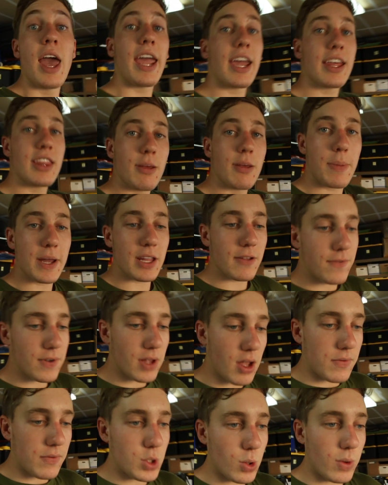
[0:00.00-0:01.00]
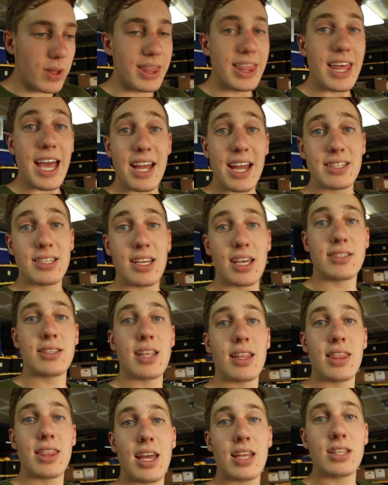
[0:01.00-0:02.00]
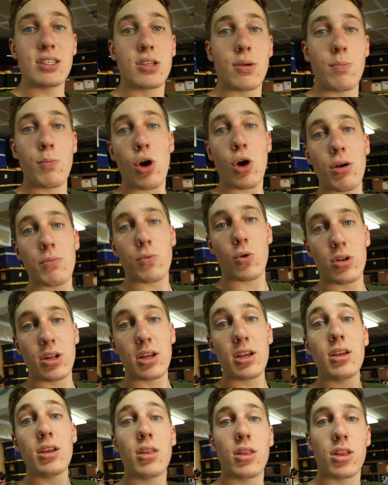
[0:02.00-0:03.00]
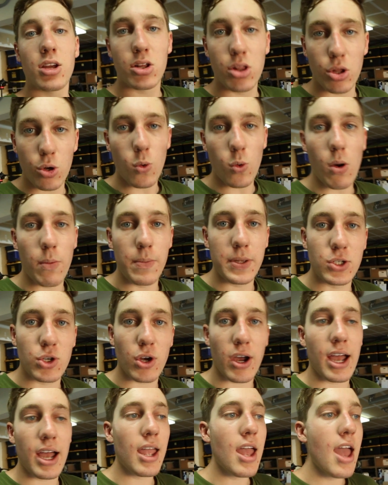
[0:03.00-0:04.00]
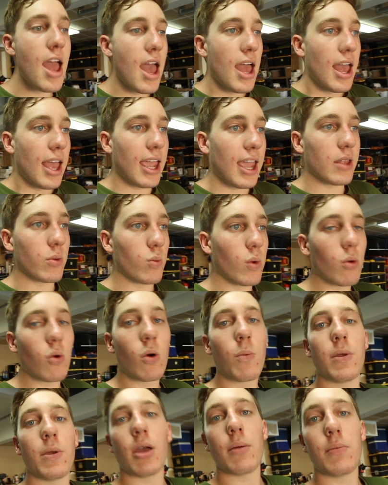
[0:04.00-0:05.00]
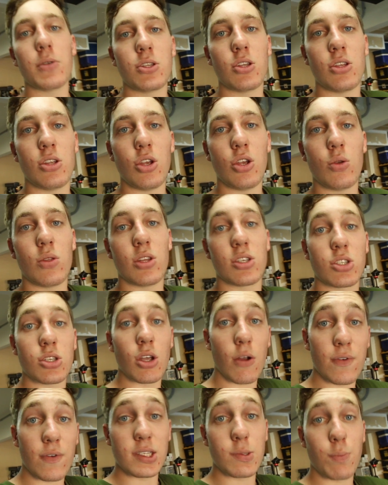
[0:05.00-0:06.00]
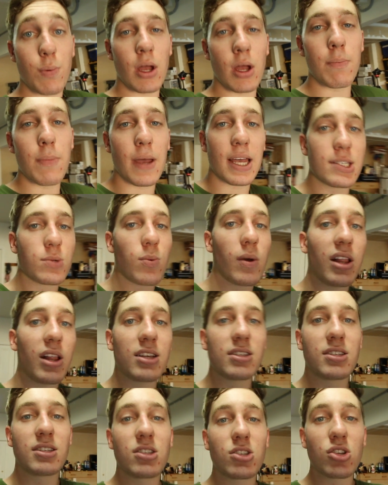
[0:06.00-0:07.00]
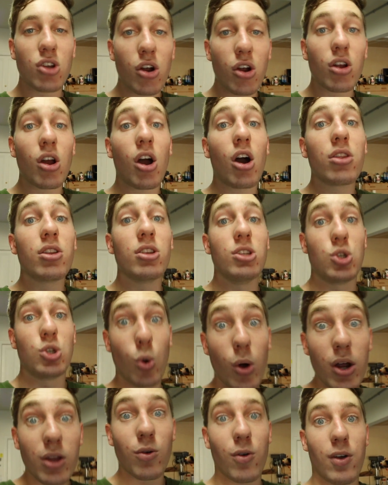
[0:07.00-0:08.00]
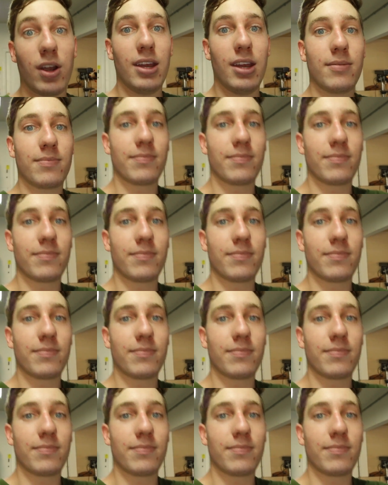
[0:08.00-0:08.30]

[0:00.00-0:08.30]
And the benefit of doing that is that then tomorrow morning the glue will be dry, and we will be able to do the surface prep as well as start on the joinery.